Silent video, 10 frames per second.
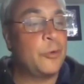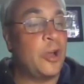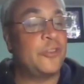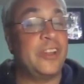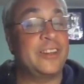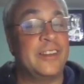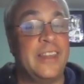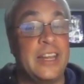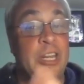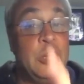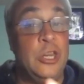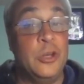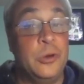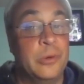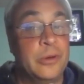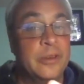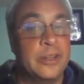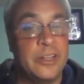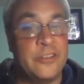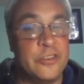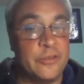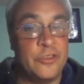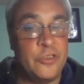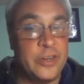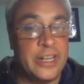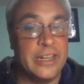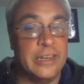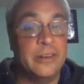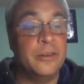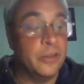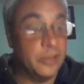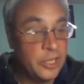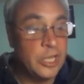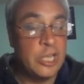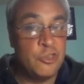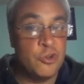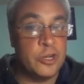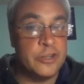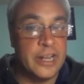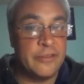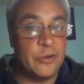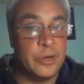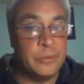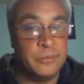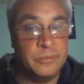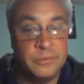I would also like to thank you, the listener, for tuning in. Enjoy your day, everyone.